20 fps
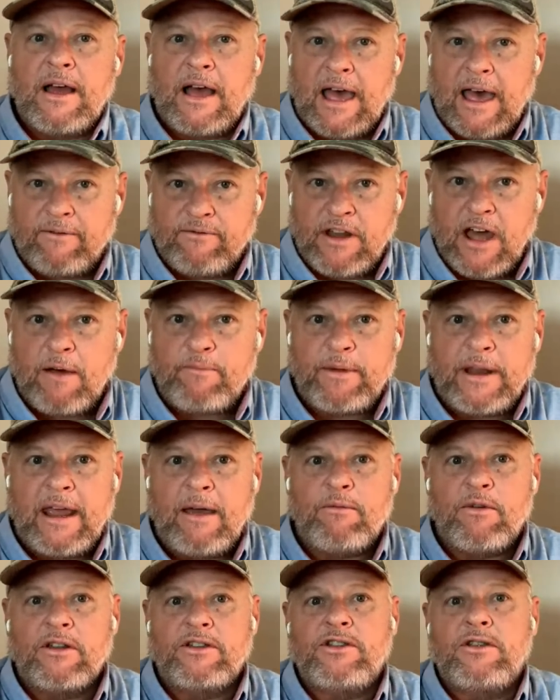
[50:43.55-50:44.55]
I have not been
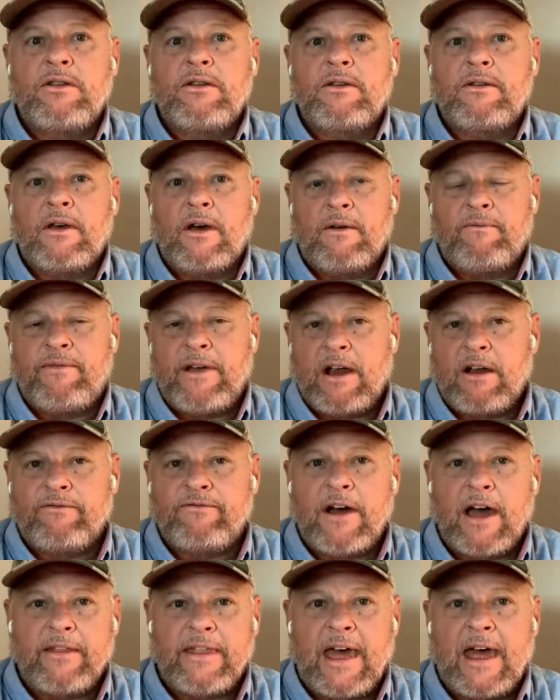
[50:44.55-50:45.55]
able to uh,
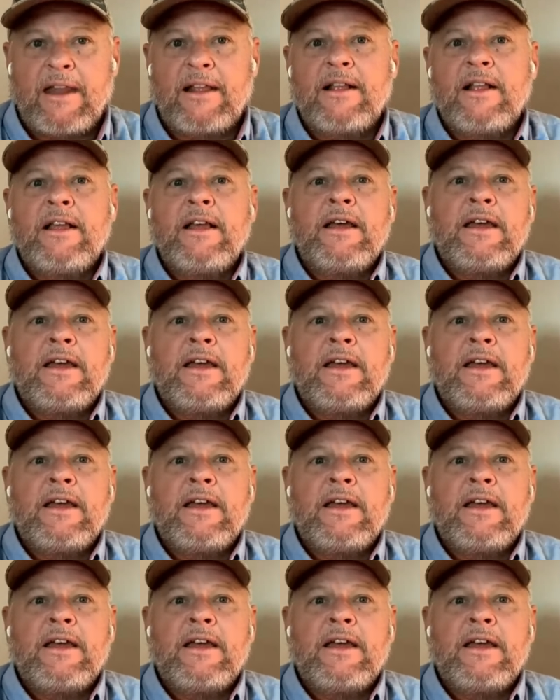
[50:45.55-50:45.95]
verify that.